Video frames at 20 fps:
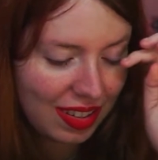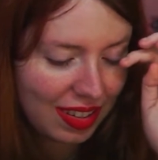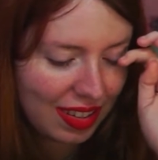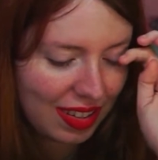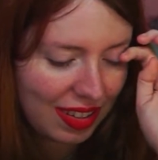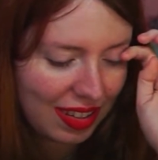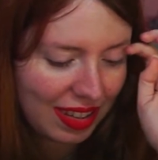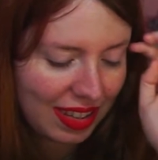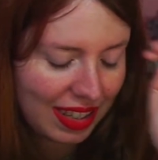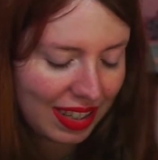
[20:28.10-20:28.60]

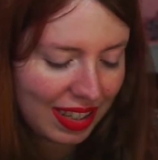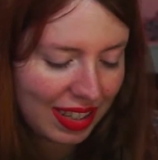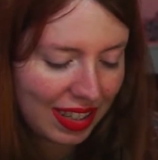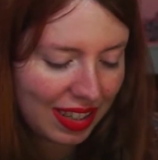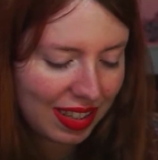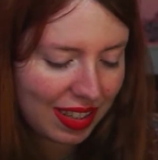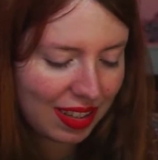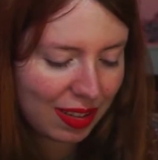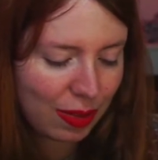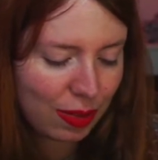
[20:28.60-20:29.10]

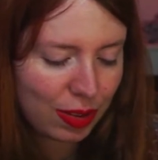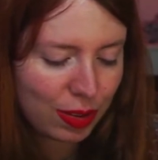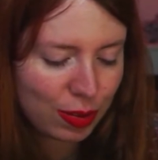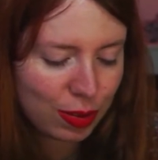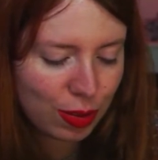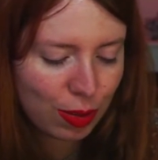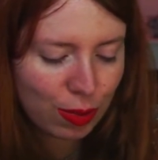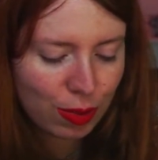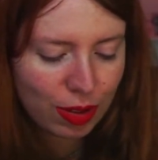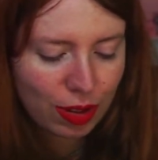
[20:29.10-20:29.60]
like when
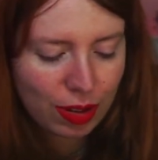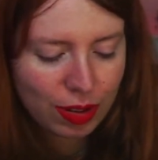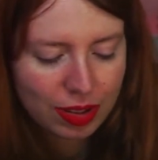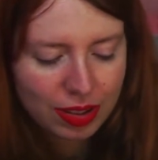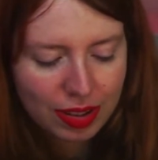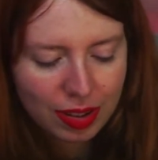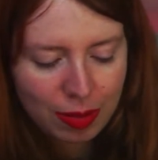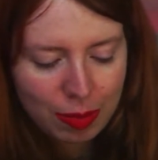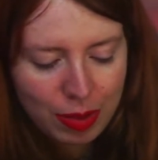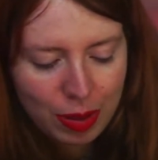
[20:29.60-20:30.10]
someone
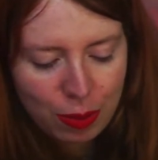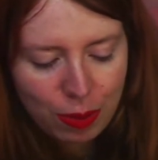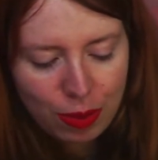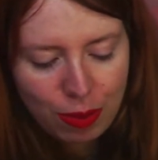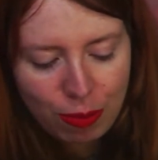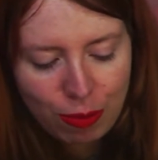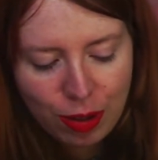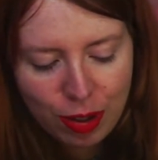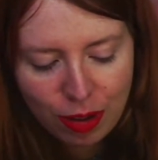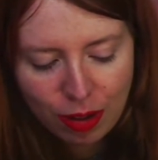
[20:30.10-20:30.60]
looks at me
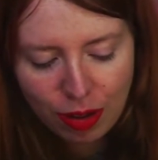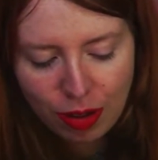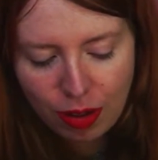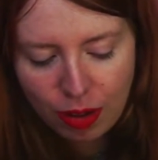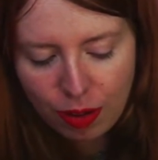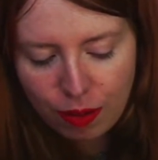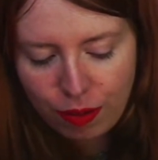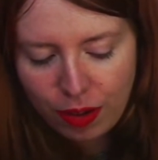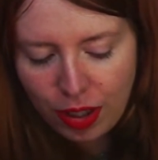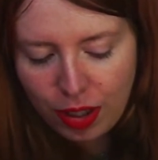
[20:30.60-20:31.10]
with real
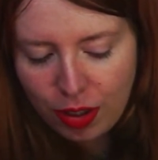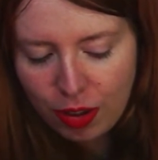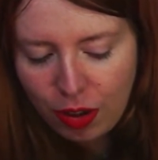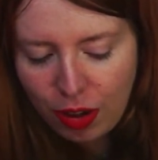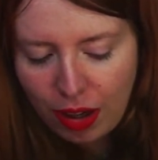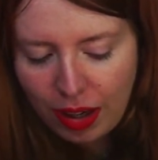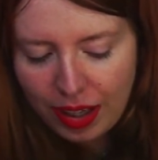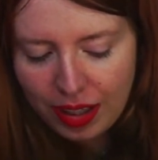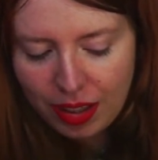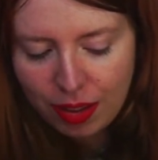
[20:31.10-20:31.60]
love, I
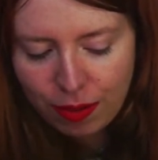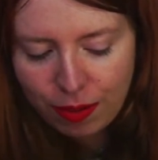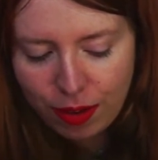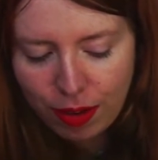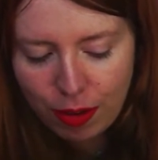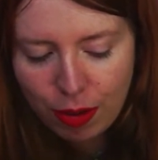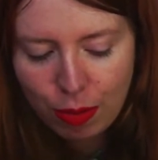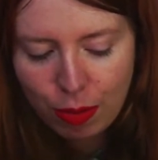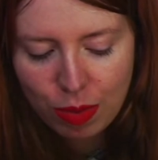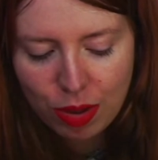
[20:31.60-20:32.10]
don't like it
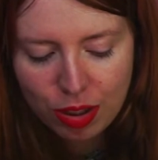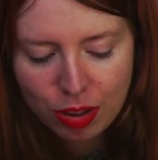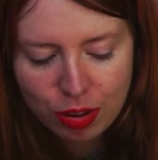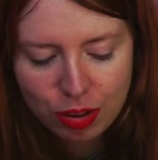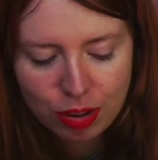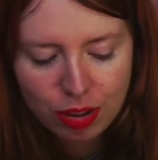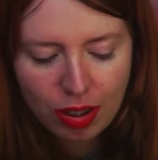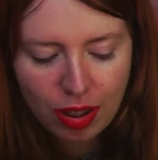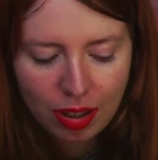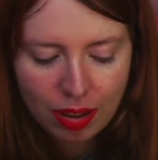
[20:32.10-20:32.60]
very
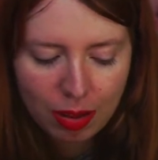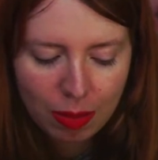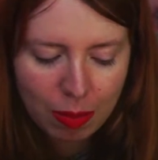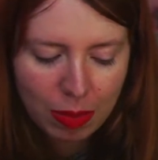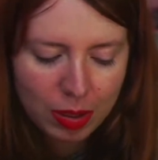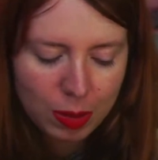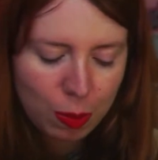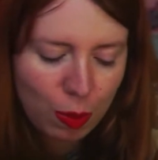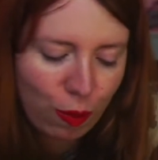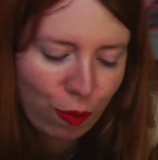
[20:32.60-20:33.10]
much. Kind of
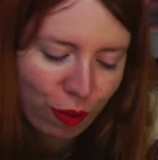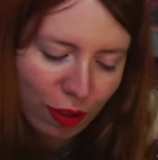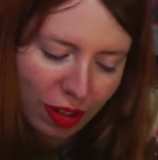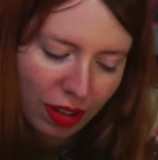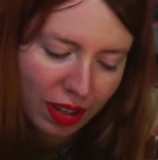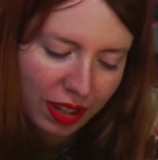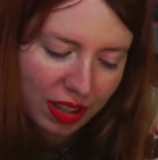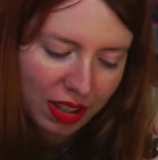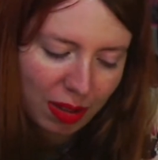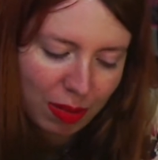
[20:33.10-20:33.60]
makes me feel
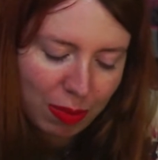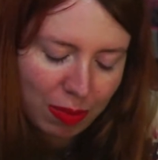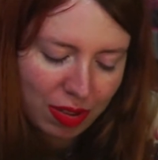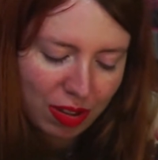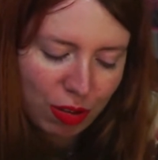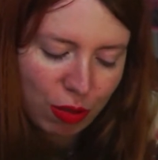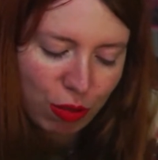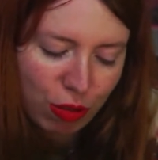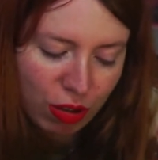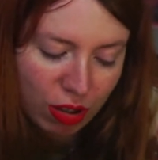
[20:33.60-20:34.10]
like I'm
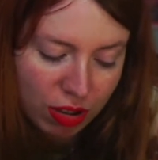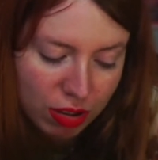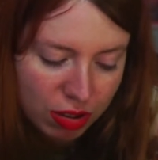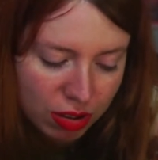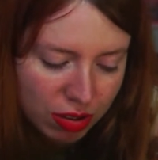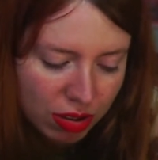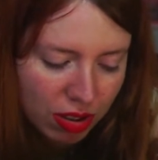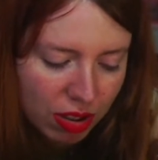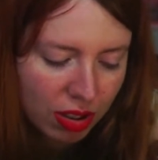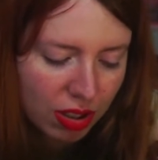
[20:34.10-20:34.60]
being crushed.
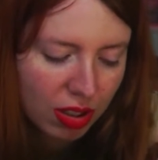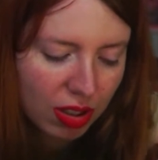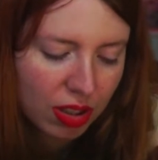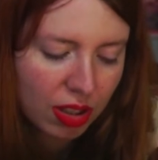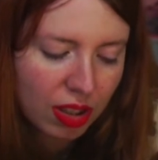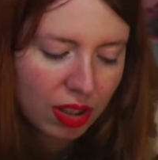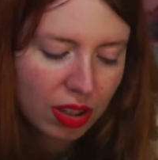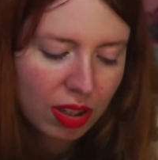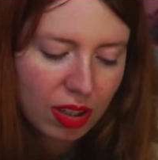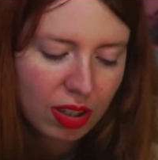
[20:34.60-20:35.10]

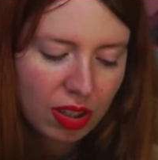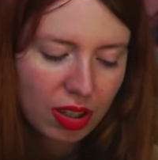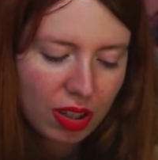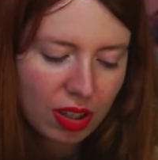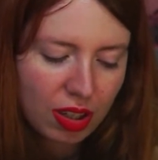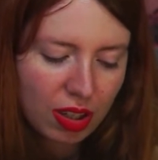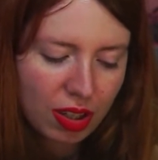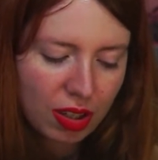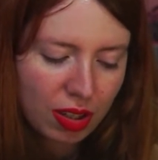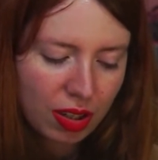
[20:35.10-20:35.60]

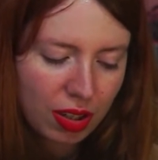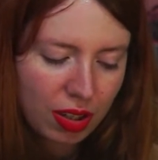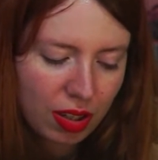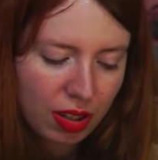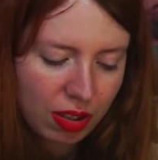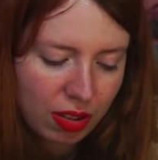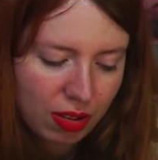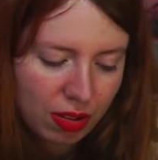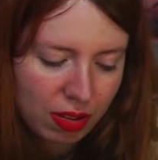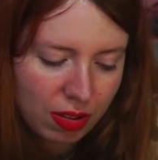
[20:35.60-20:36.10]
Uh,
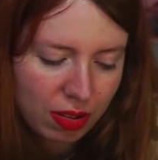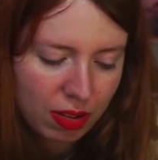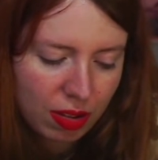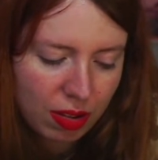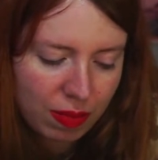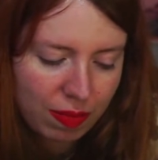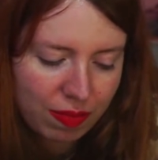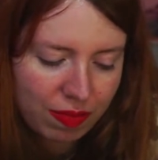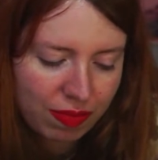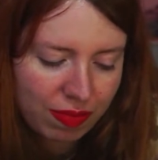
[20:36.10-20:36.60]

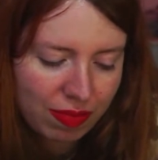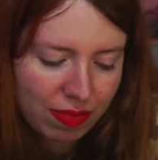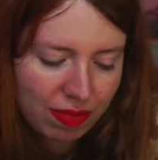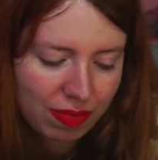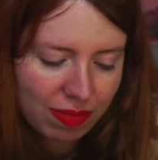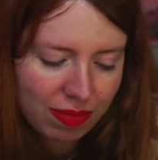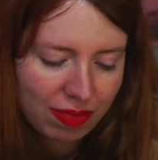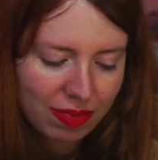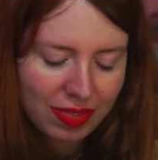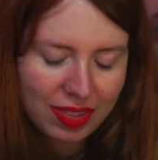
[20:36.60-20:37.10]

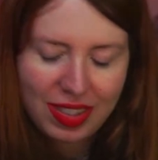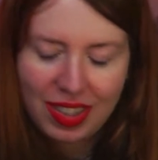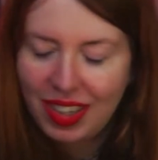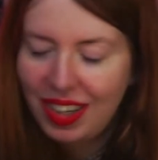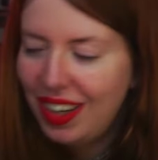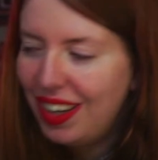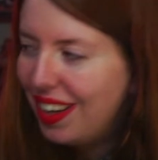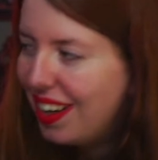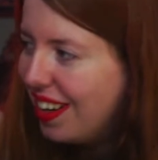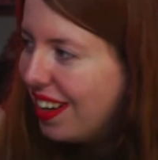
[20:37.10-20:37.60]

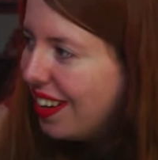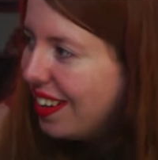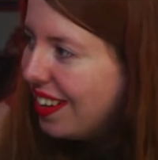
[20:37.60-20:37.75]
yeah.